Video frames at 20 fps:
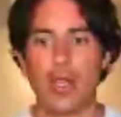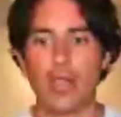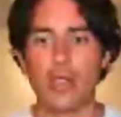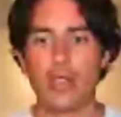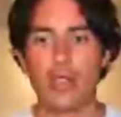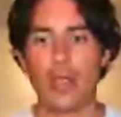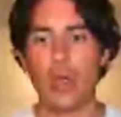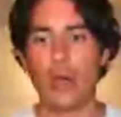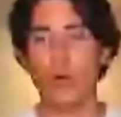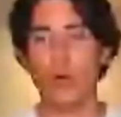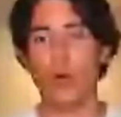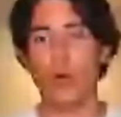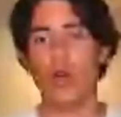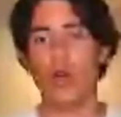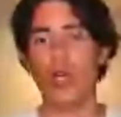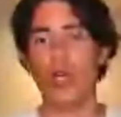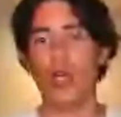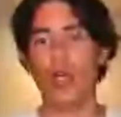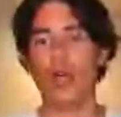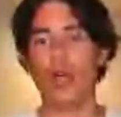
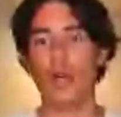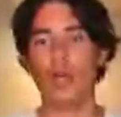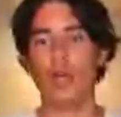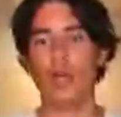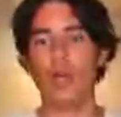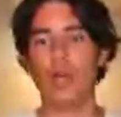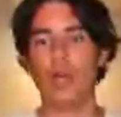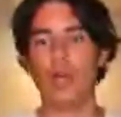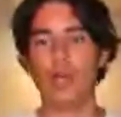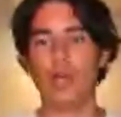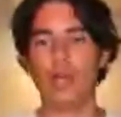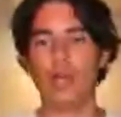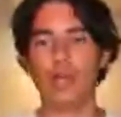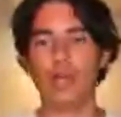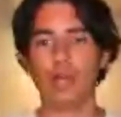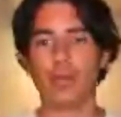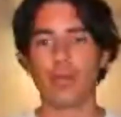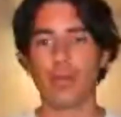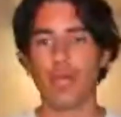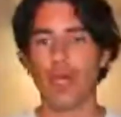So
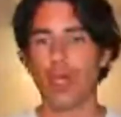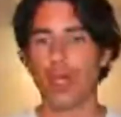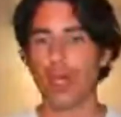um,